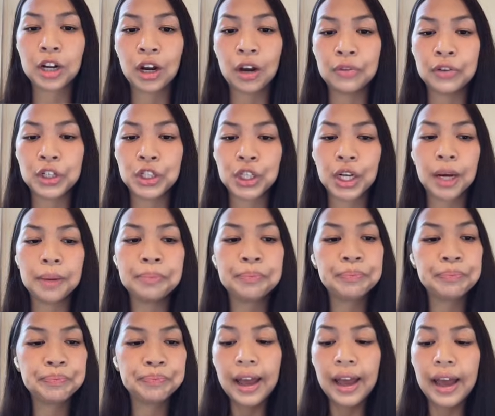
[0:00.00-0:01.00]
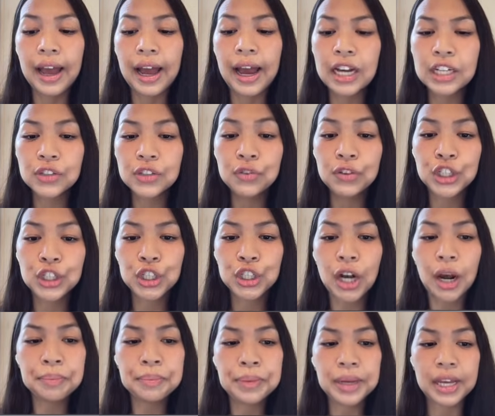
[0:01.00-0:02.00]
coffee shop. As for
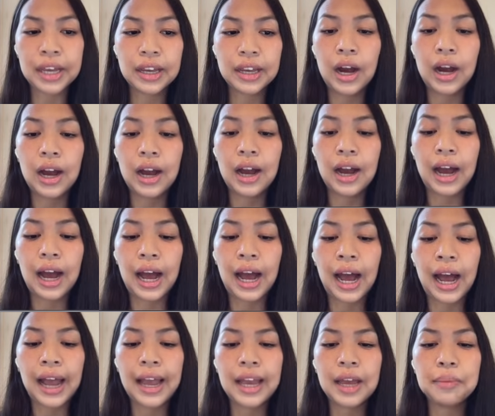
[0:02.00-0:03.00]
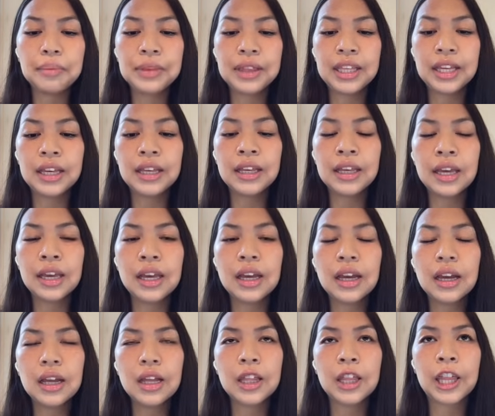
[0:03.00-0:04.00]
shopping, I am thinking
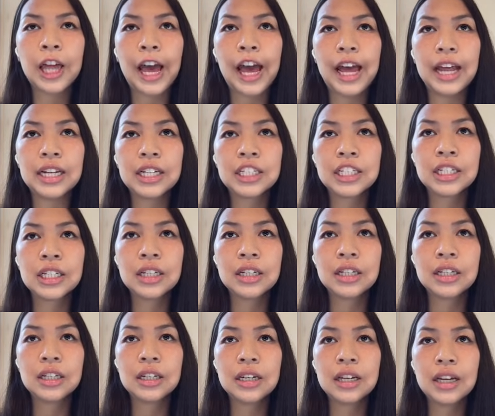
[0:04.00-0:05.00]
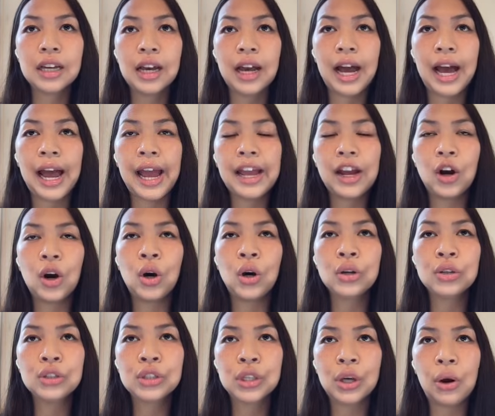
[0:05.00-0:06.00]
that I
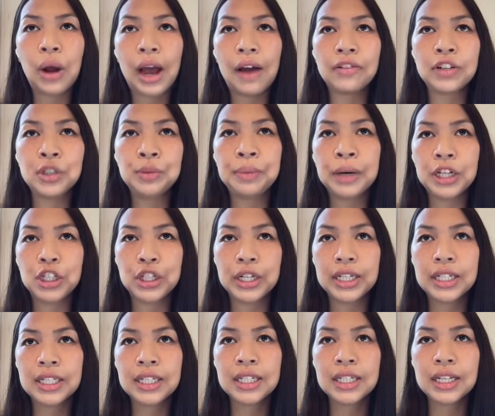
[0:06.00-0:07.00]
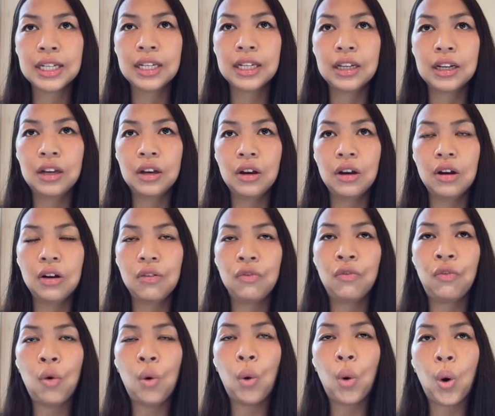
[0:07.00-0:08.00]
also have to budget
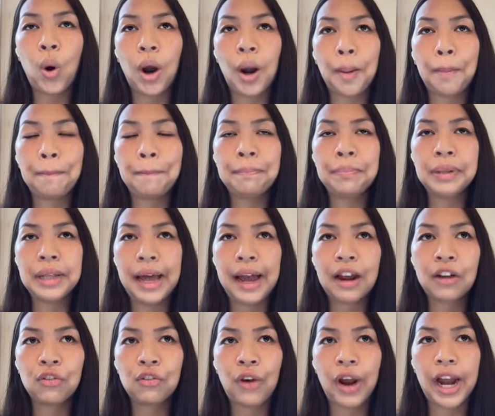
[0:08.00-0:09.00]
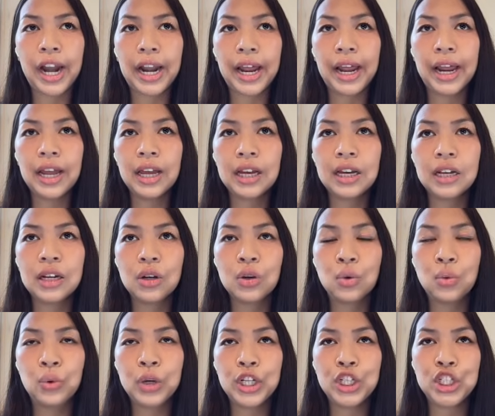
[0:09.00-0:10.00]
for Black Friday,
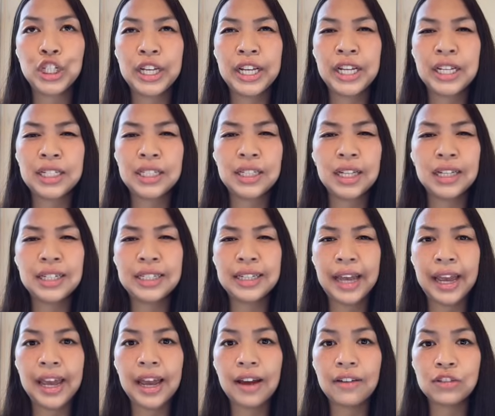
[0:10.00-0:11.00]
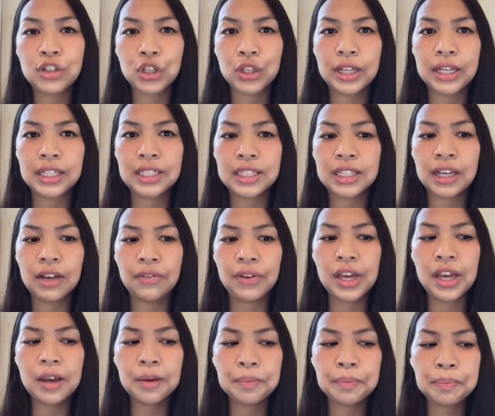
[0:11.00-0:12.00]
which is the day after
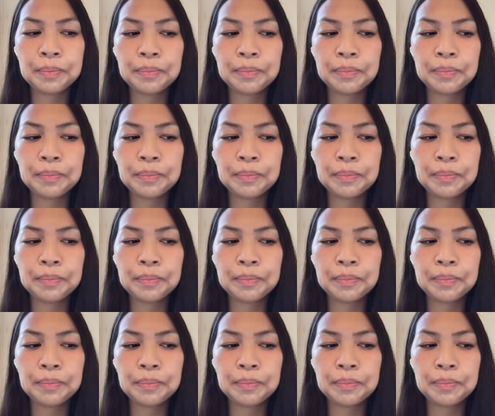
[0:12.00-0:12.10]
Thanksgiving.